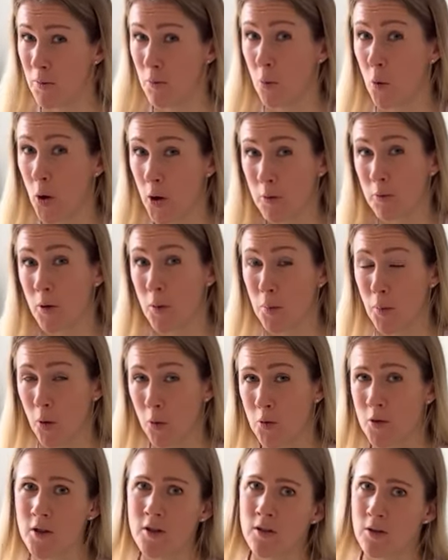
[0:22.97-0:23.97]
work
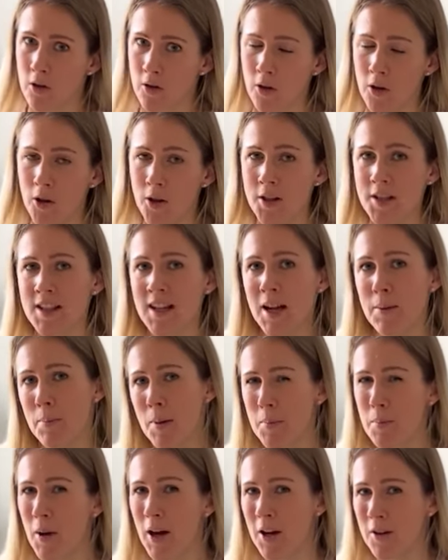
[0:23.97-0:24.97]
remote, not all the time,
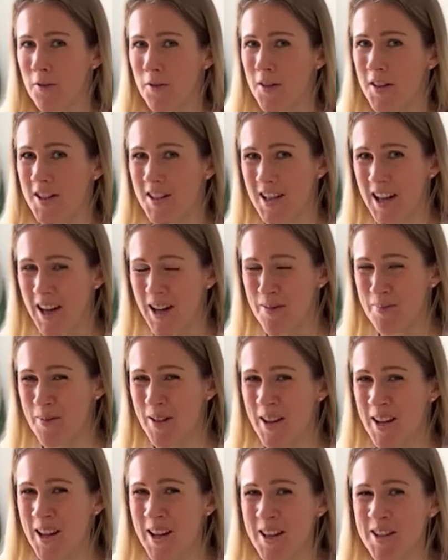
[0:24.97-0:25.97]
but part of the time.
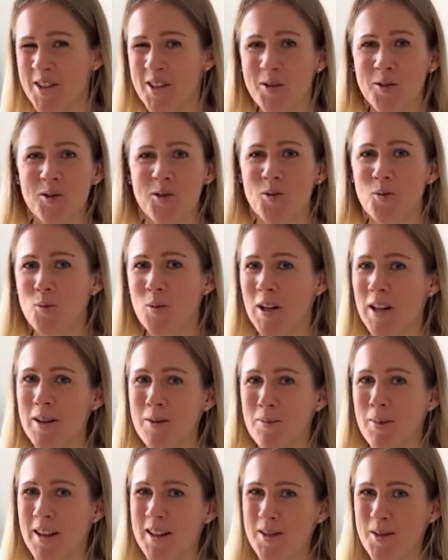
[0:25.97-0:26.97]
So it's really
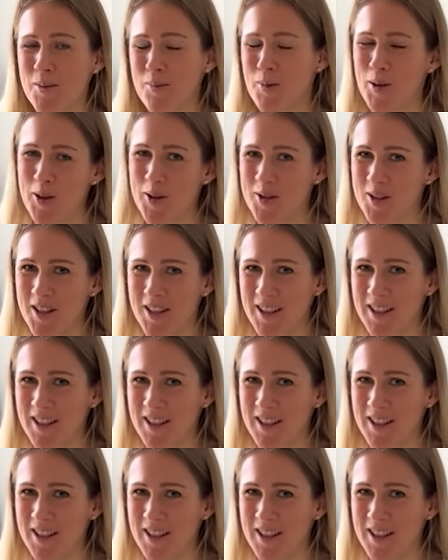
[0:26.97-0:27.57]
amazing because I